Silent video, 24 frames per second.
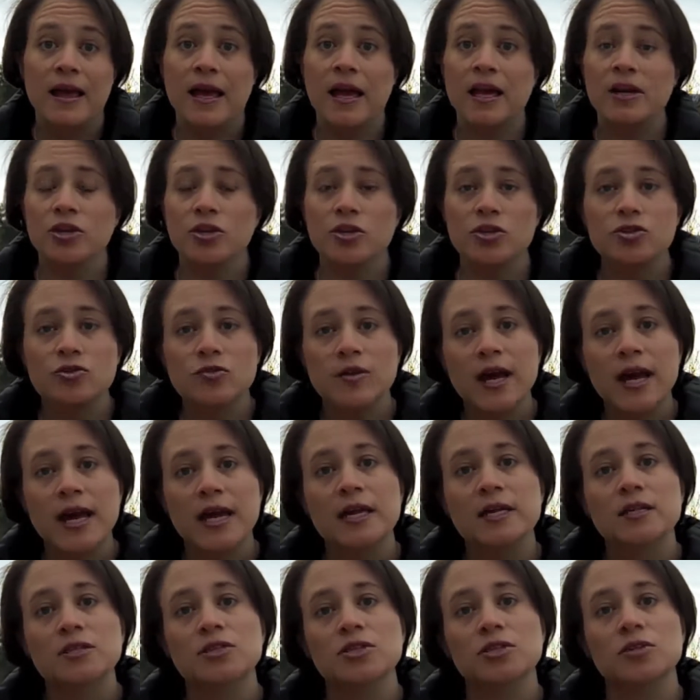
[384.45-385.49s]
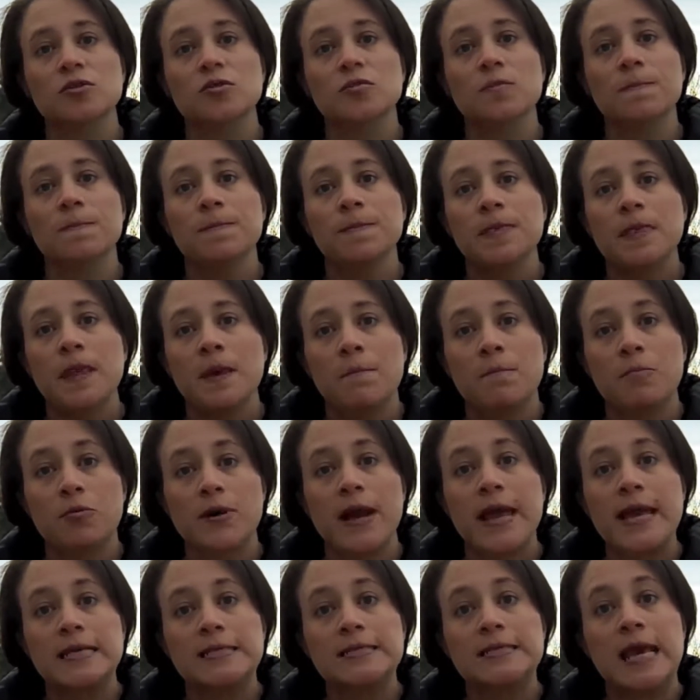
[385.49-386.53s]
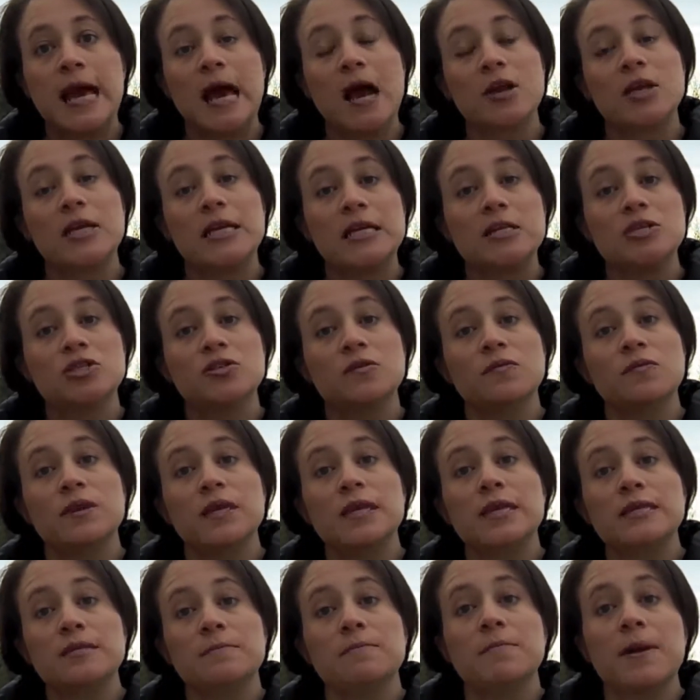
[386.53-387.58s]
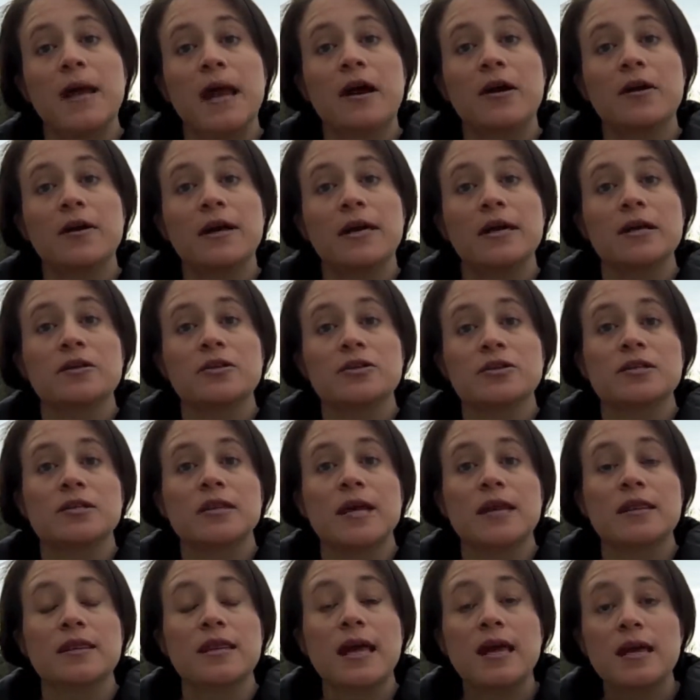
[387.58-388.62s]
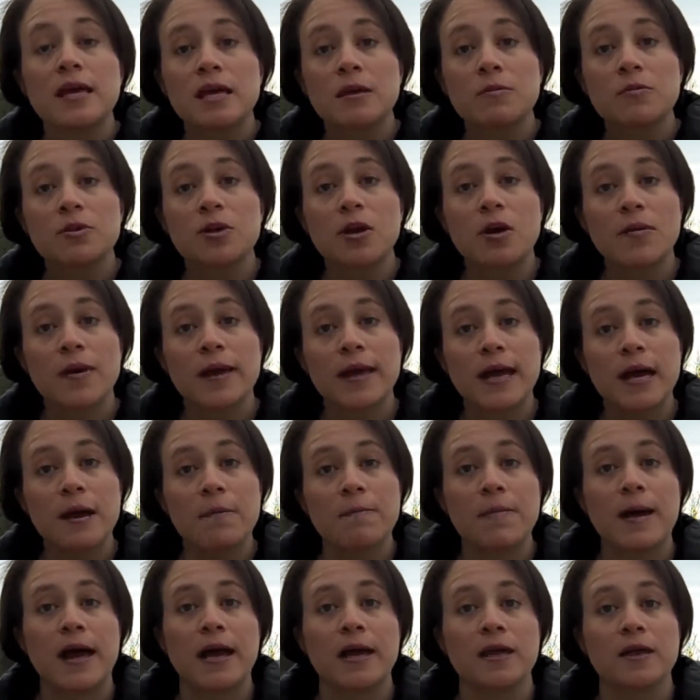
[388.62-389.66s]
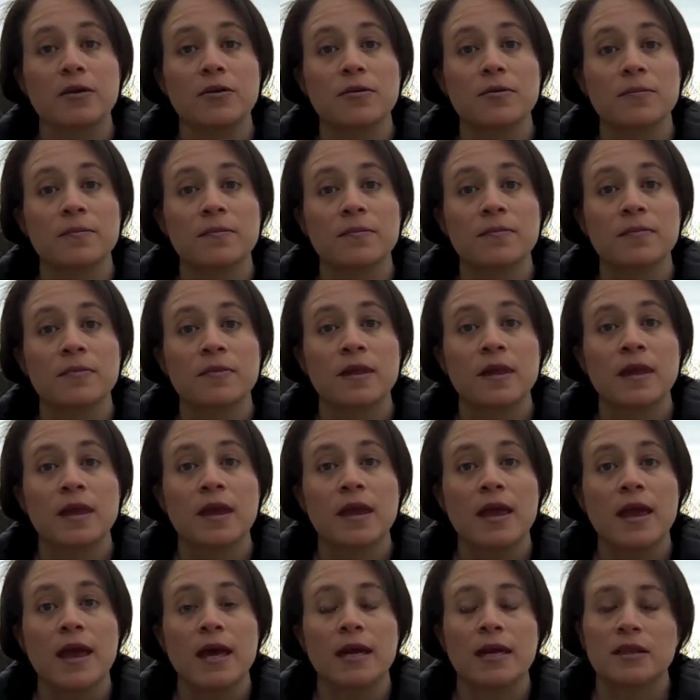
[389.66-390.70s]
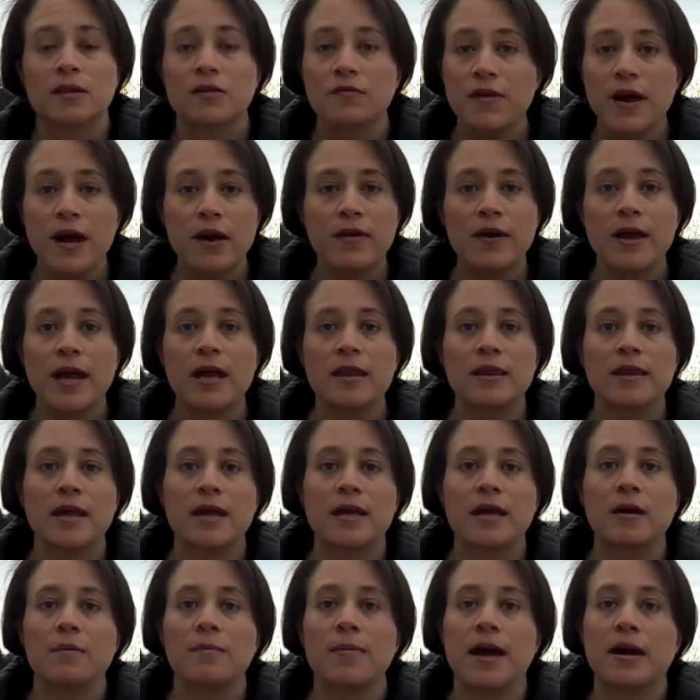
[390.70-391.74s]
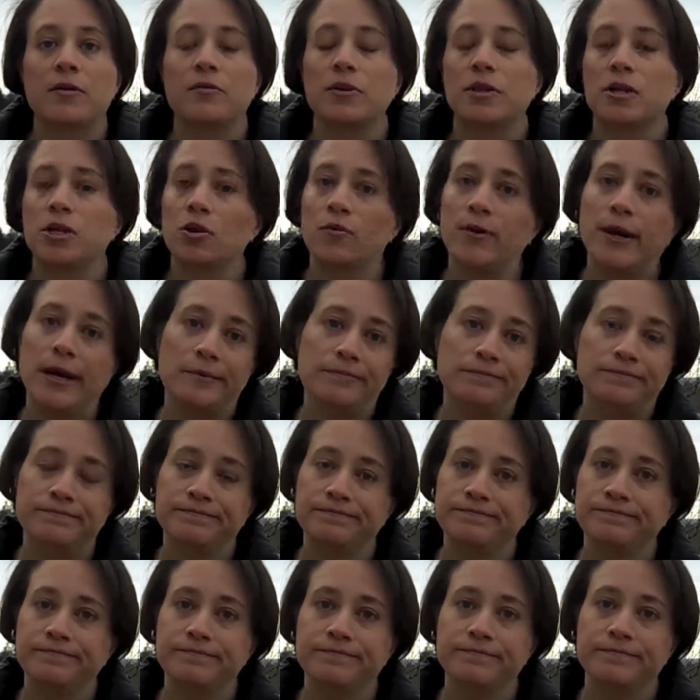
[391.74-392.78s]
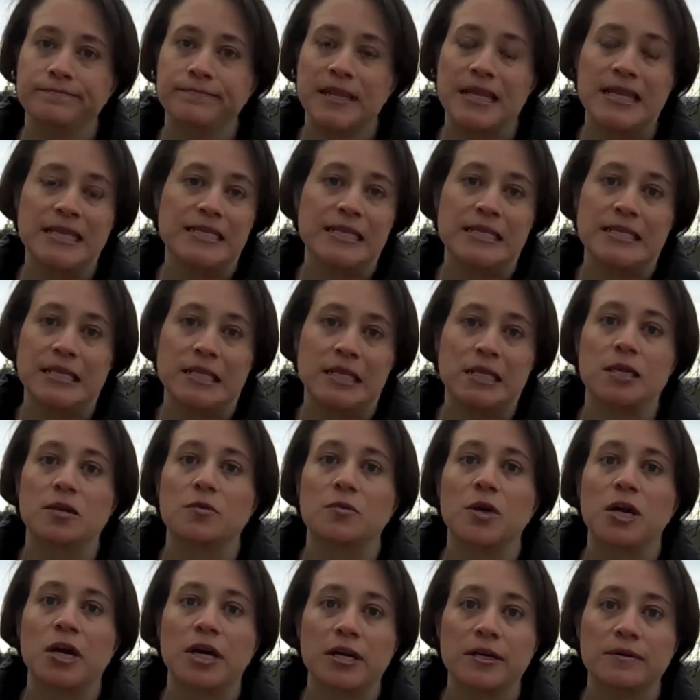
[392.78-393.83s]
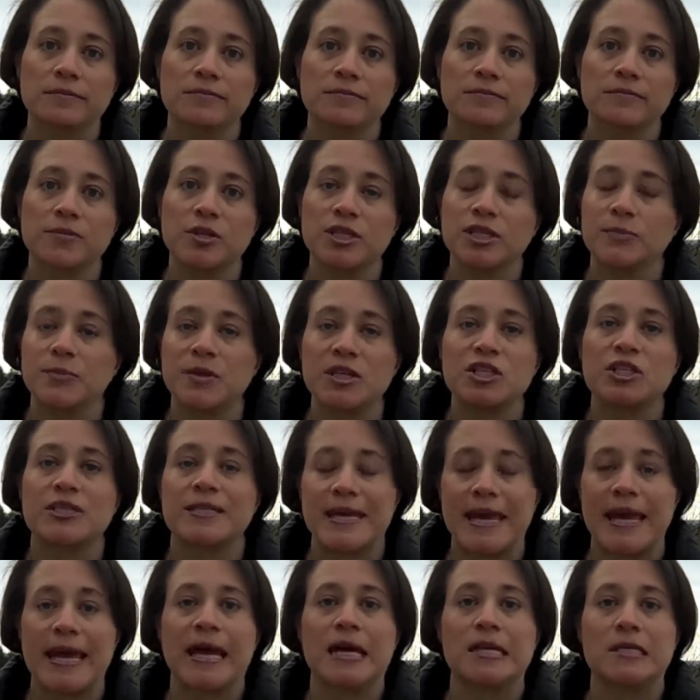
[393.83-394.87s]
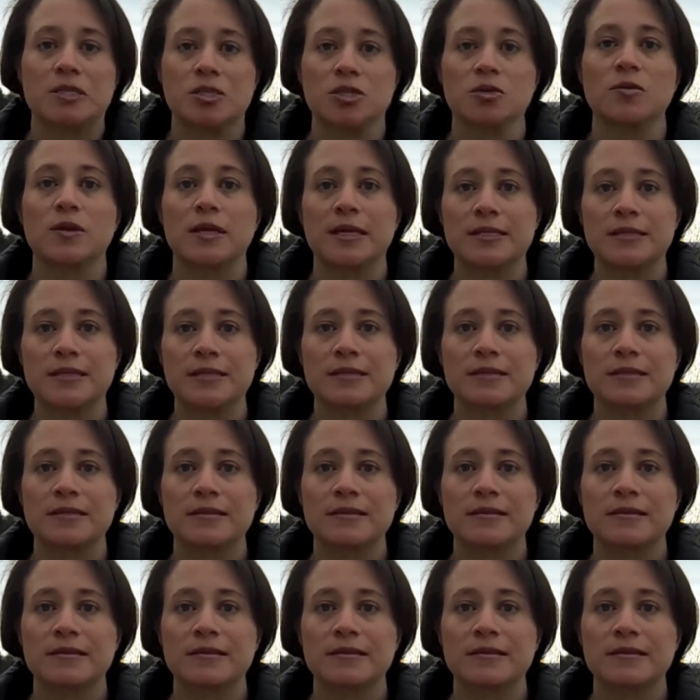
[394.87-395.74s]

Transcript: And you're trying to break down each of these barriers that they keep throwing up at you. And at the very end, they come back with, you know what? This isn't going to work. We just can't do this.